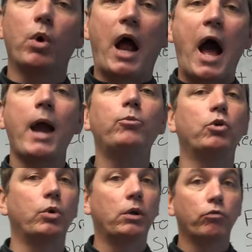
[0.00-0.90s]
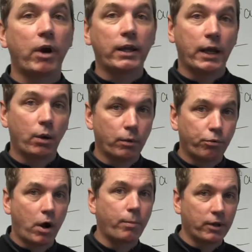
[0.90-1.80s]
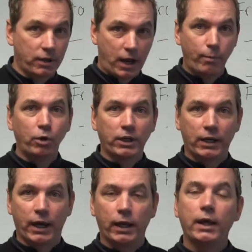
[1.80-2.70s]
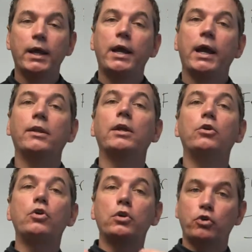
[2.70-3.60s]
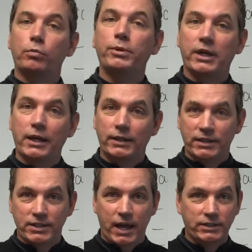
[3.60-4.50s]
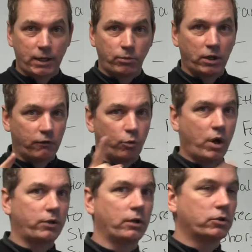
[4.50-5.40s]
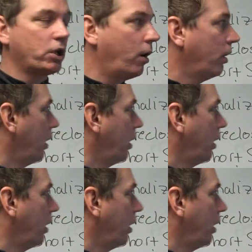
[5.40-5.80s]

what I'm doing right now on a property that I'm looking at, and that you can duplicate the exact same thing if you want to. So,